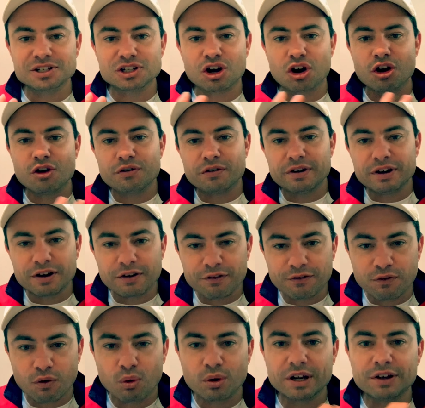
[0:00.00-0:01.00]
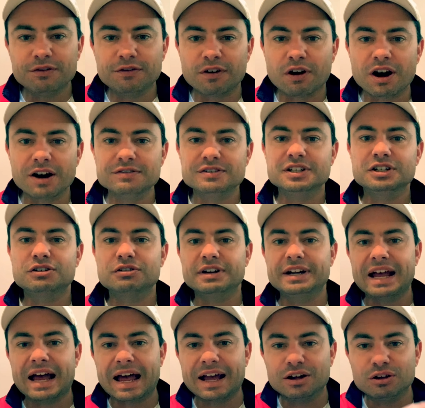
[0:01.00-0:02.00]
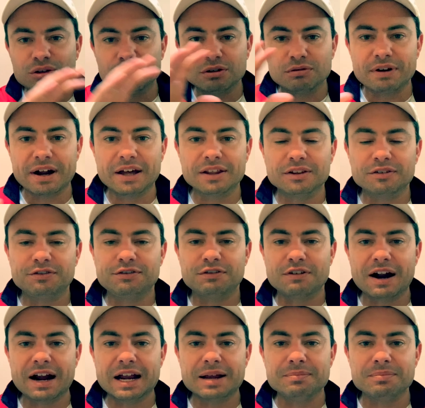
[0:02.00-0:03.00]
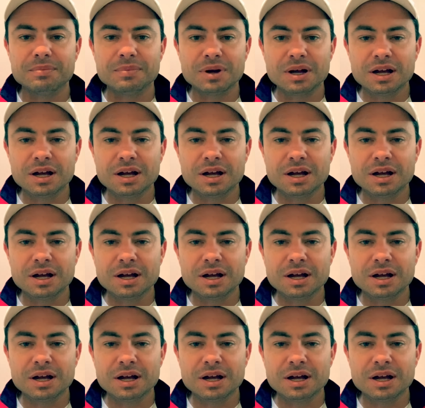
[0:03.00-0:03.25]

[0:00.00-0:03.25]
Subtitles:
over in a 45-degree angle around the frame.